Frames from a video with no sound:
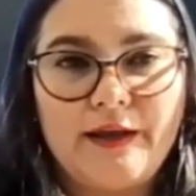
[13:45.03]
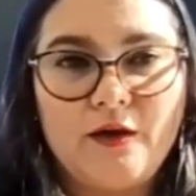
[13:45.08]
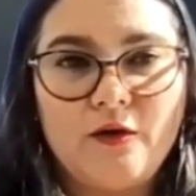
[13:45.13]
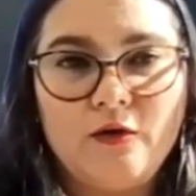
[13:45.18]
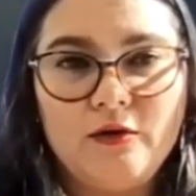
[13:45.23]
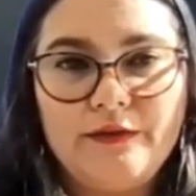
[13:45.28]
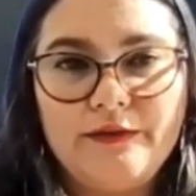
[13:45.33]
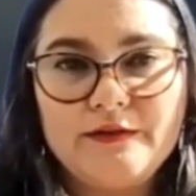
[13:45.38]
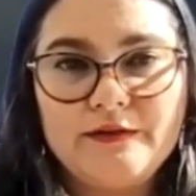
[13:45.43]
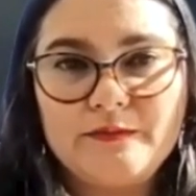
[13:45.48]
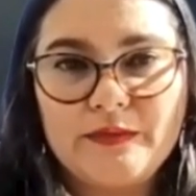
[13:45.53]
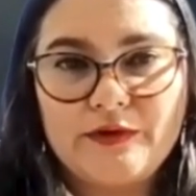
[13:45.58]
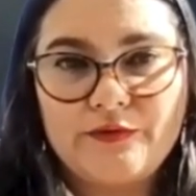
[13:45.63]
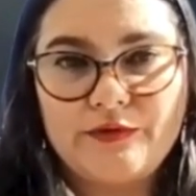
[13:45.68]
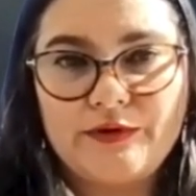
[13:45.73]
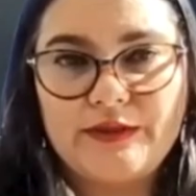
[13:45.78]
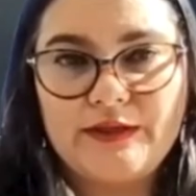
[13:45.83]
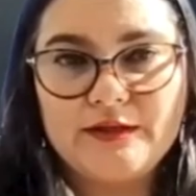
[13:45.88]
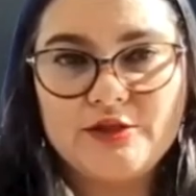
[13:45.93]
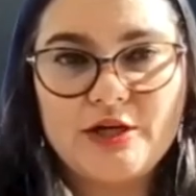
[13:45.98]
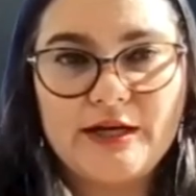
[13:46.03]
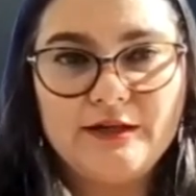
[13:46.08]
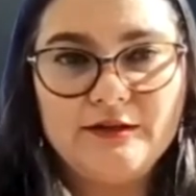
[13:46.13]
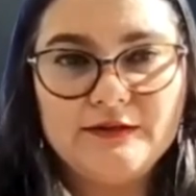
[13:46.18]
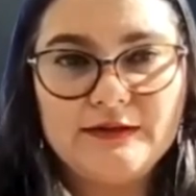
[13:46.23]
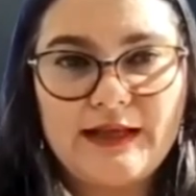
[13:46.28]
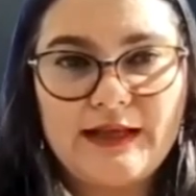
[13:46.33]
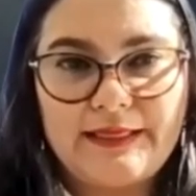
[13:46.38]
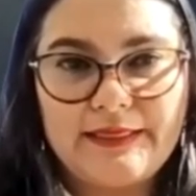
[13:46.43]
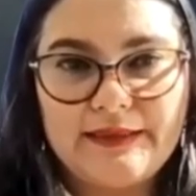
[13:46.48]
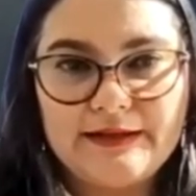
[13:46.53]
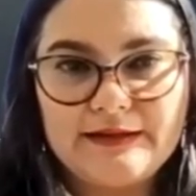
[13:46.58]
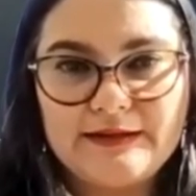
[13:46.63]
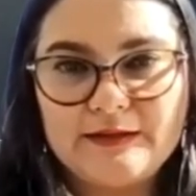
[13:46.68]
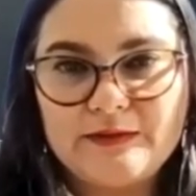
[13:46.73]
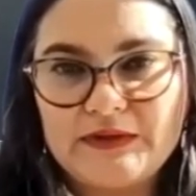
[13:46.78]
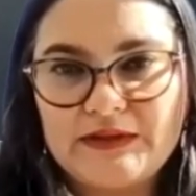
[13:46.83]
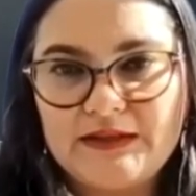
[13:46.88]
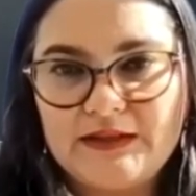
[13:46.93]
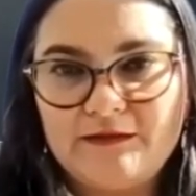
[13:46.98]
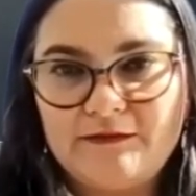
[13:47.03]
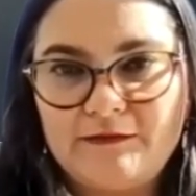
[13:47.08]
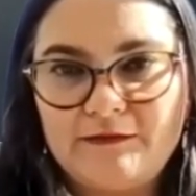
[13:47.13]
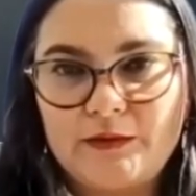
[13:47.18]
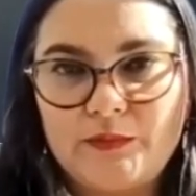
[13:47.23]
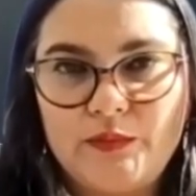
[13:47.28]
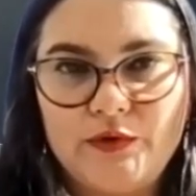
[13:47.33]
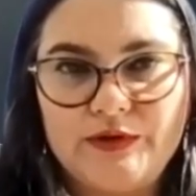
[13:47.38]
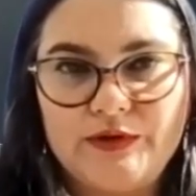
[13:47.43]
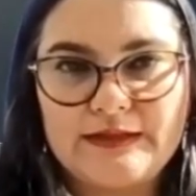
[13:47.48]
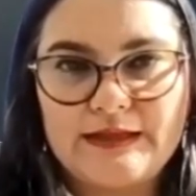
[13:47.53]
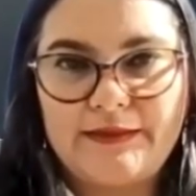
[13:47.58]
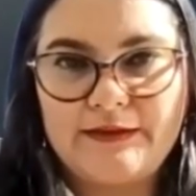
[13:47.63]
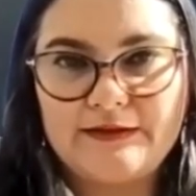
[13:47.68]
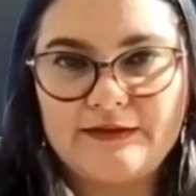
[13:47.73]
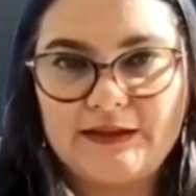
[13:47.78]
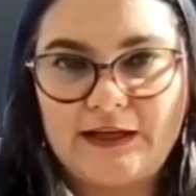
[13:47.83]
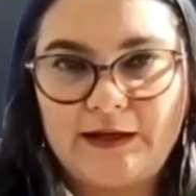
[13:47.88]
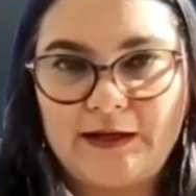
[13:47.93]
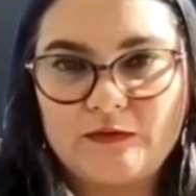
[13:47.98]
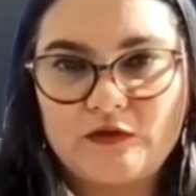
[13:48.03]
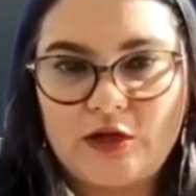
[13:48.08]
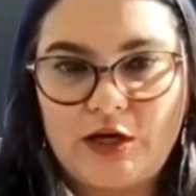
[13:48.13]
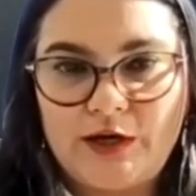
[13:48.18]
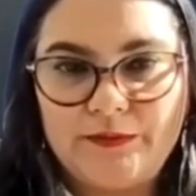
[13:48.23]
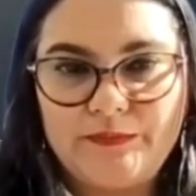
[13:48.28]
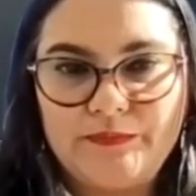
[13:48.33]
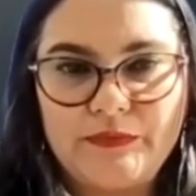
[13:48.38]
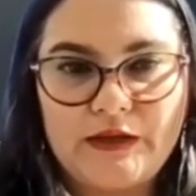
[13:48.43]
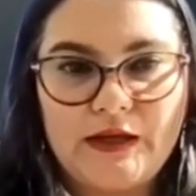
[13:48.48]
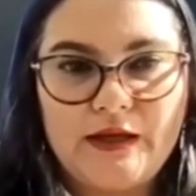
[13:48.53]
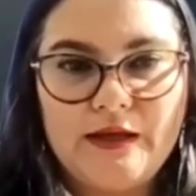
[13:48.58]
all these meridian channels and these specific points at the same time.